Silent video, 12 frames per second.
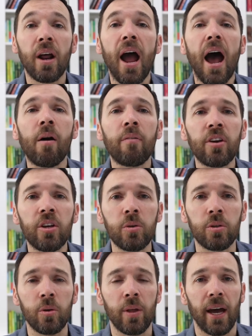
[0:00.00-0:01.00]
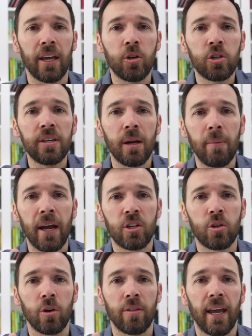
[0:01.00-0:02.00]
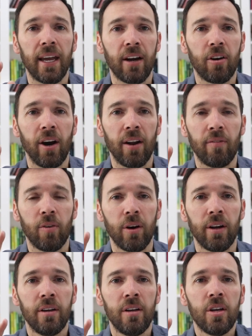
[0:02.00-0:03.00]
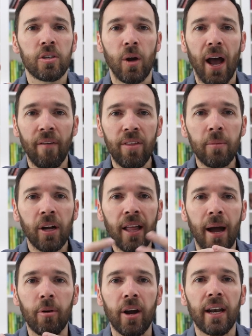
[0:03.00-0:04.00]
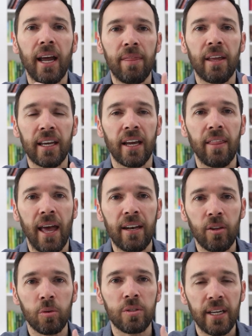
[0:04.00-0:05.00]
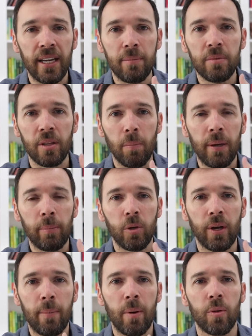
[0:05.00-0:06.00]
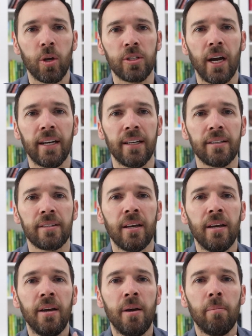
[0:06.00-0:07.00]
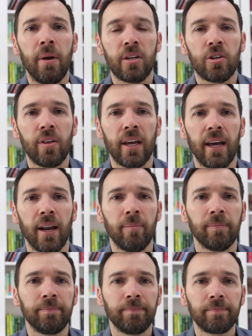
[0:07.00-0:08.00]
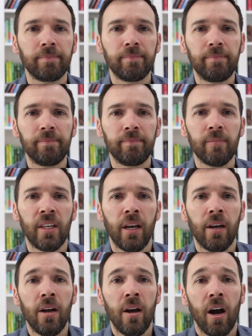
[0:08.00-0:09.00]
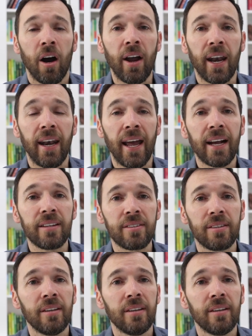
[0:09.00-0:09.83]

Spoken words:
however you do that, you just need to make sure they get credit for it. So have them collaborate and then get those teams and the people who came up with those ideas, make sure they get it. All right, next,